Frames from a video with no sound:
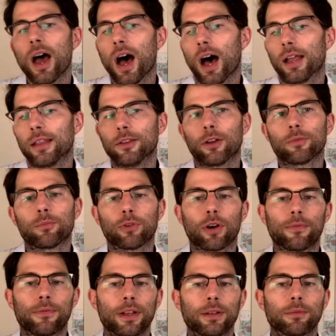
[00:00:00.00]
a
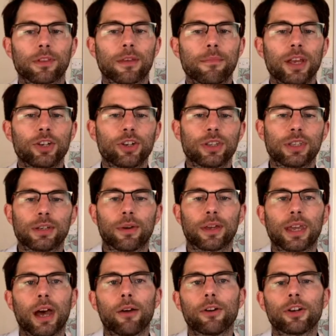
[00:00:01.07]
non-profit with a mission to
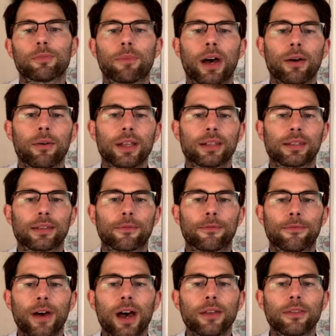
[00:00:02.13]
encourage poets to
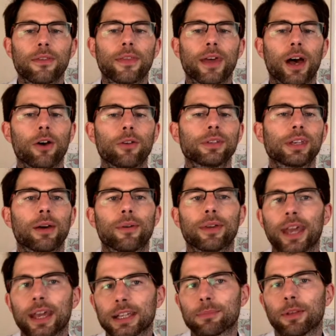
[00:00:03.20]
further their ongoing
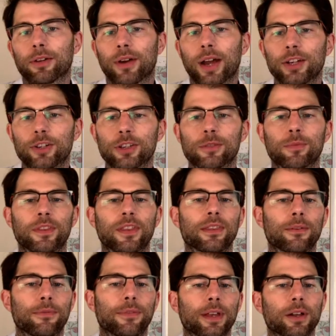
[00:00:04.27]
explorations within
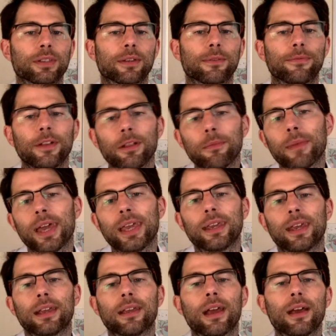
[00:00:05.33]
the fields of
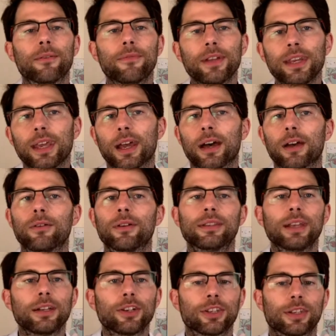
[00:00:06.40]
filmmaking, video,
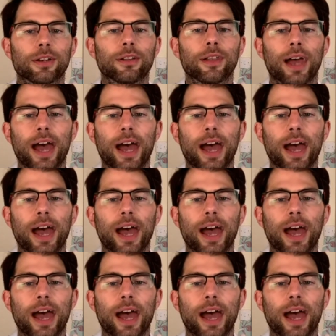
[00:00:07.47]
digital